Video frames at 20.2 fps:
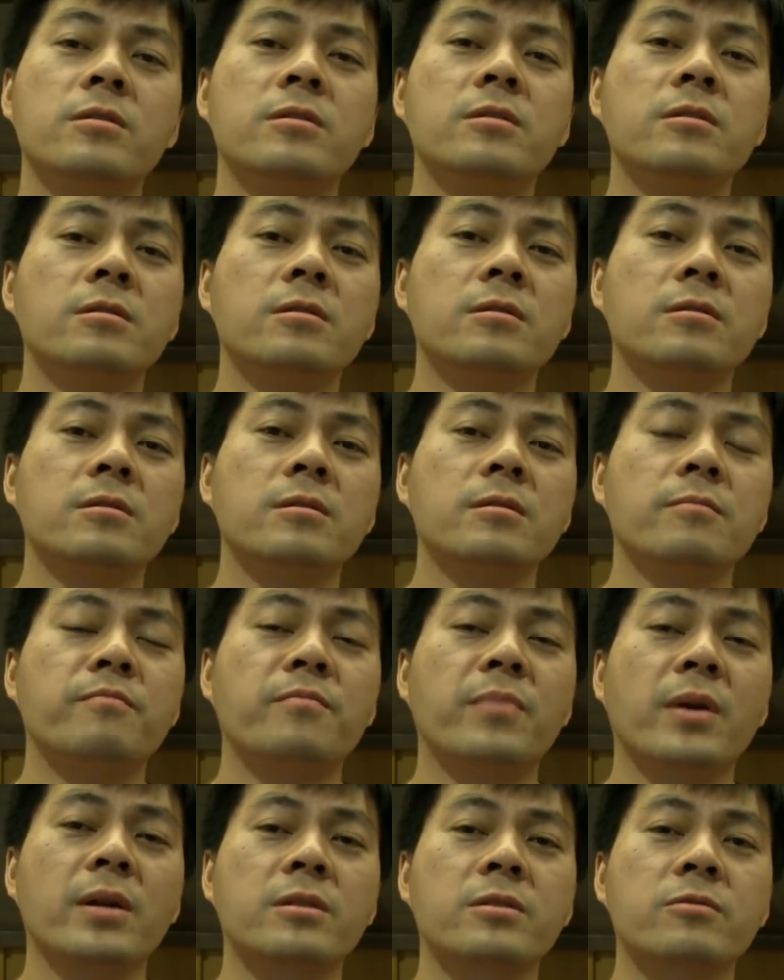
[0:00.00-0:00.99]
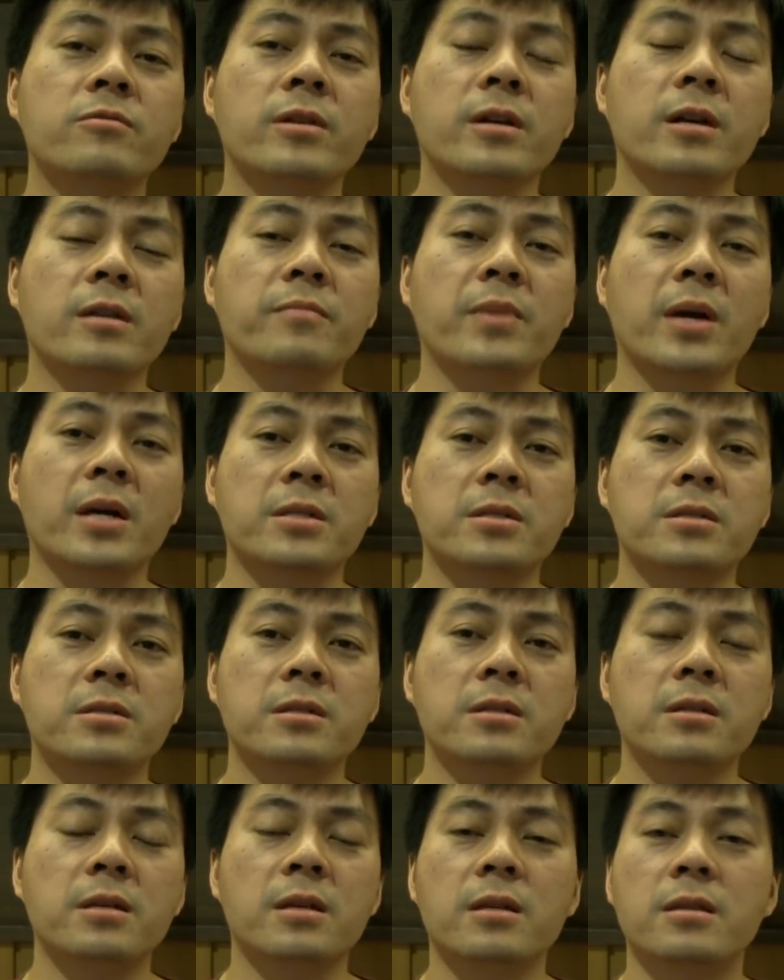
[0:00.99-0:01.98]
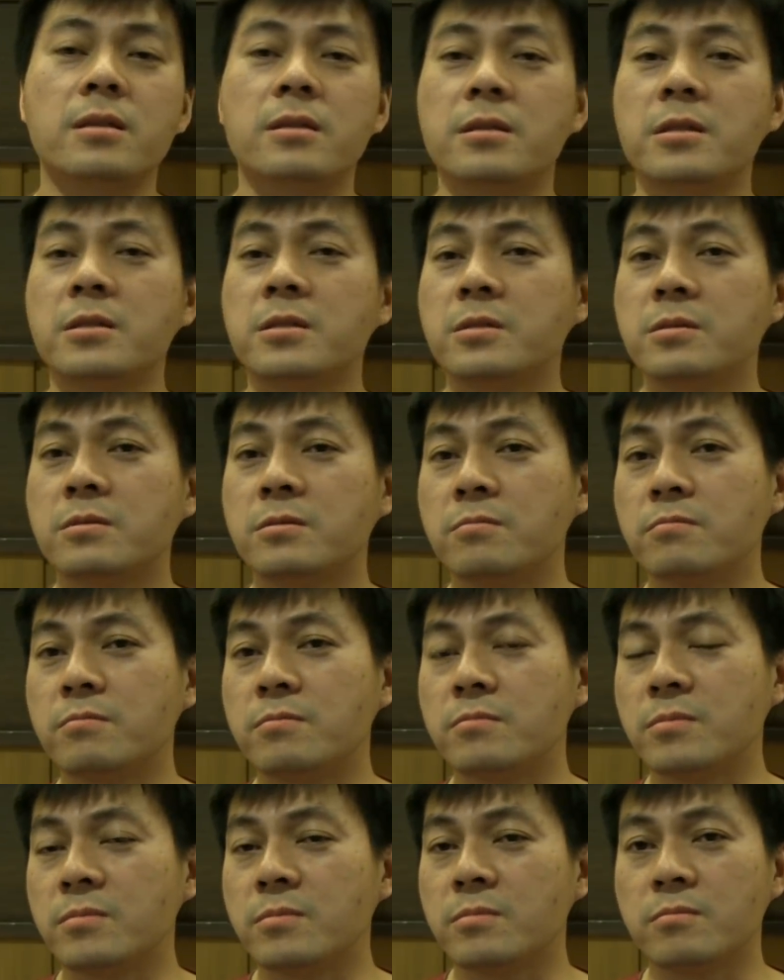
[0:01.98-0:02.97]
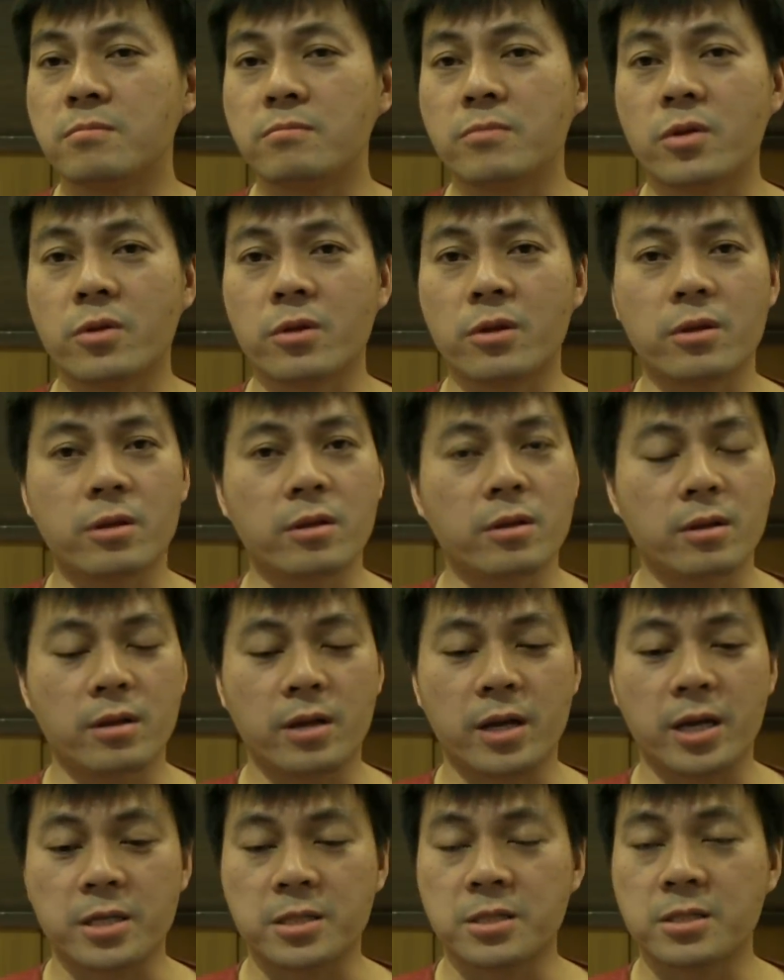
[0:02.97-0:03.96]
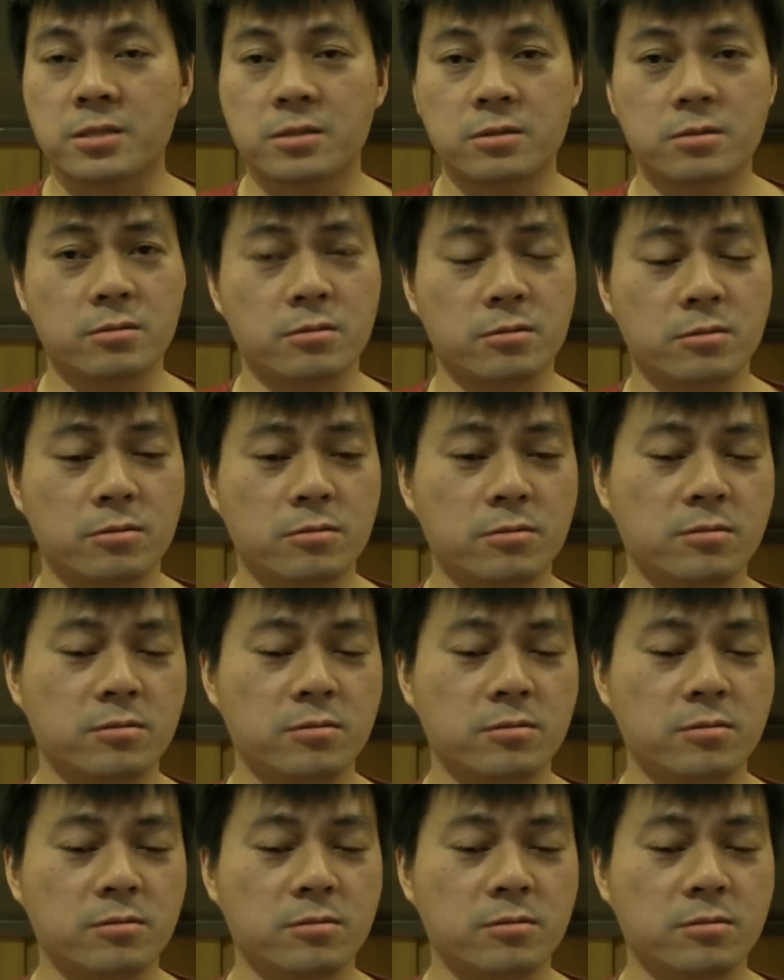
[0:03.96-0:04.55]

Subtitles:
the battery capacity in this Model S.